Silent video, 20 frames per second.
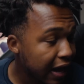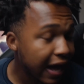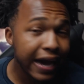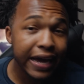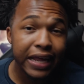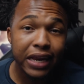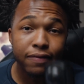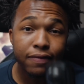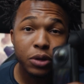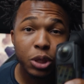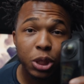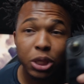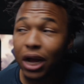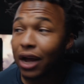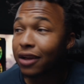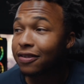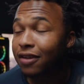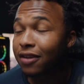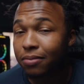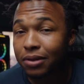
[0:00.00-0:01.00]
I ain't ever
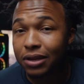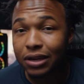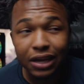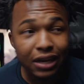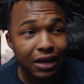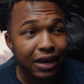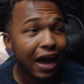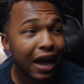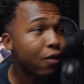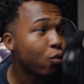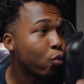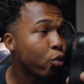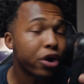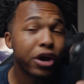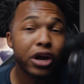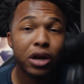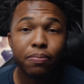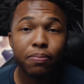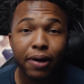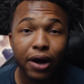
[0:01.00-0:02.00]
shot something and not
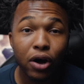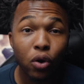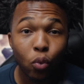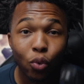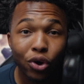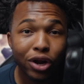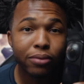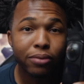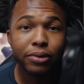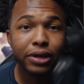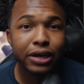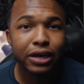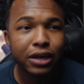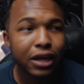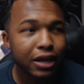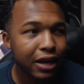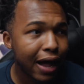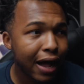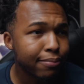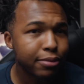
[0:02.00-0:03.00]
worried about what I'm looking
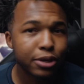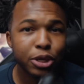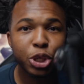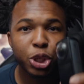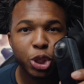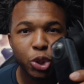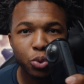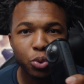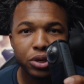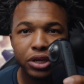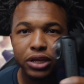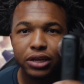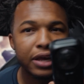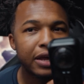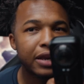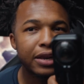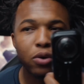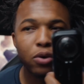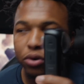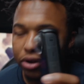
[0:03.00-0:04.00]
at. I'm just shooting it
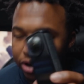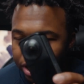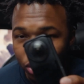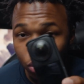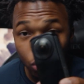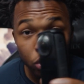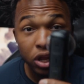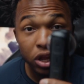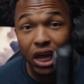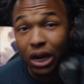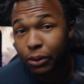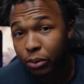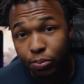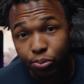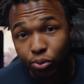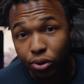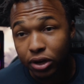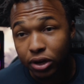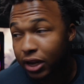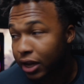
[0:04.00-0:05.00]
and don't care where the camera
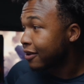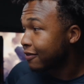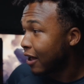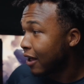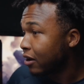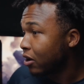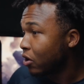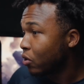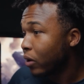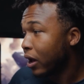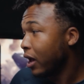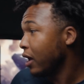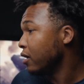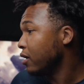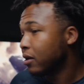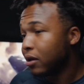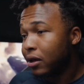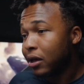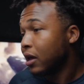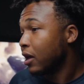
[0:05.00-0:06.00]
pointing at. Cause I know, hey,
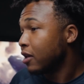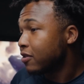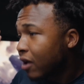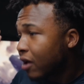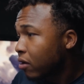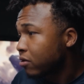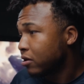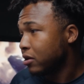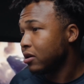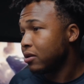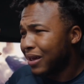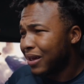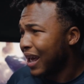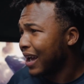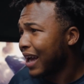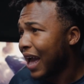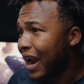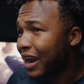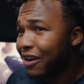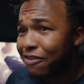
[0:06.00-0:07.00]
it's all good. And I
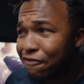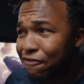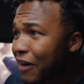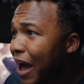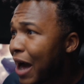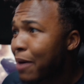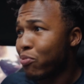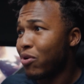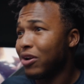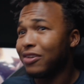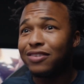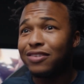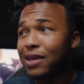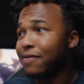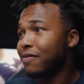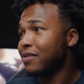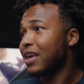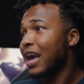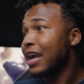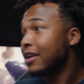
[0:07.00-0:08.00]
got it in
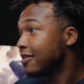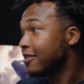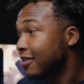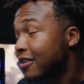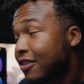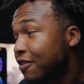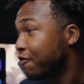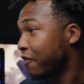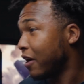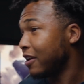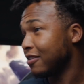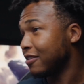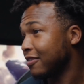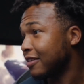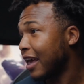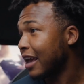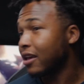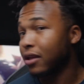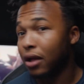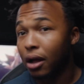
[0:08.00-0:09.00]
5.7K, 60 frames a
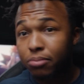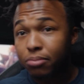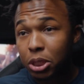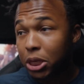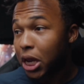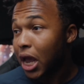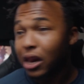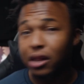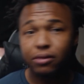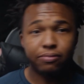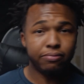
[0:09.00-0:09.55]
second. I'm chilling.